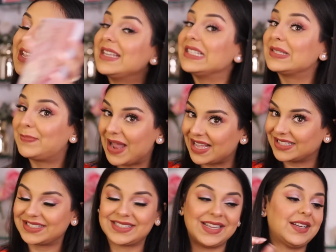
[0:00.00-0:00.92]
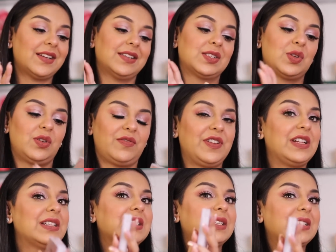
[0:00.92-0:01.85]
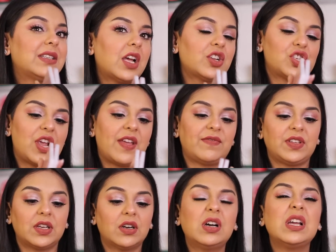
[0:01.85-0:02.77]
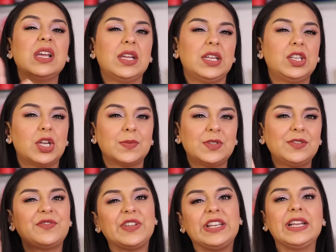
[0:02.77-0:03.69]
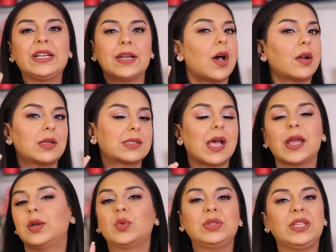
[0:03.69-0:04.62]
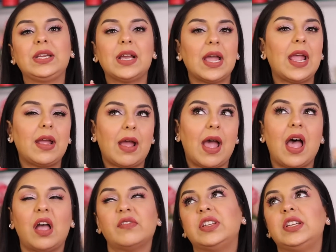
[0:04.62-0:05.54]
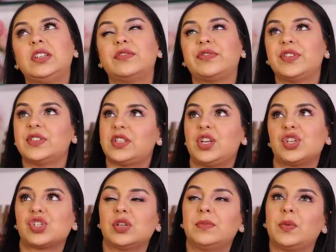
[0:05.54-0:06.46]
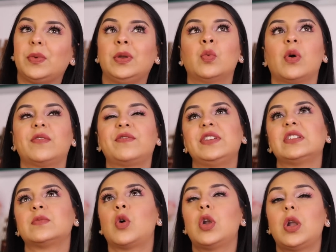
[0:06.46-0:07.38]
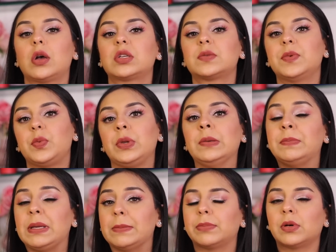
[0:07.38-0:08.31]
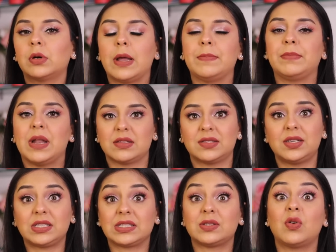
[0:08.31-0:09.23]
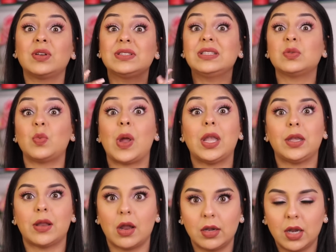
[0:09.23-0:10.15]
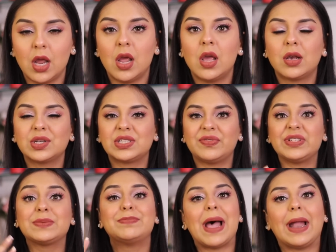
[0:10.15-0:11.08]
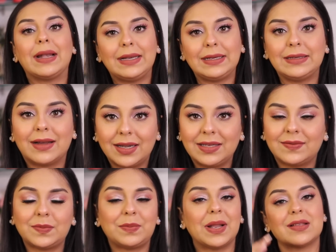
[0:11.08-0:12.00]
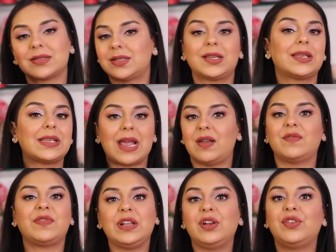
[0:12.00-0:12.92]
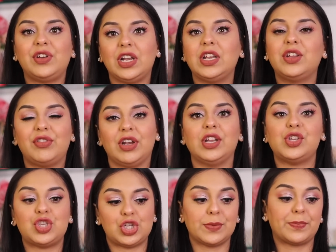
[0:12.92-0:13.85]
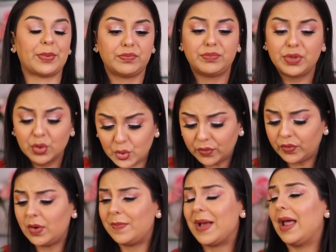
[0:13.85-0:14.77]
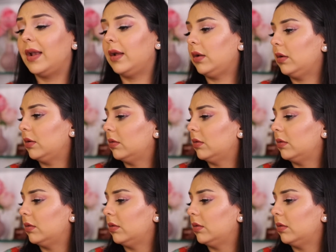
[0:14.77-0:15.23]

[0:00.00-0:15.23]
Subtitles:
it's plastic, so it feels a touch heavier. In terms of feeling luxe, I don't think I have any differentiation between what feels more luxe between paper and plastic, as long as it's well done. Because if it's badly done, even plastic can feel really, really cheap. Beautiful palette,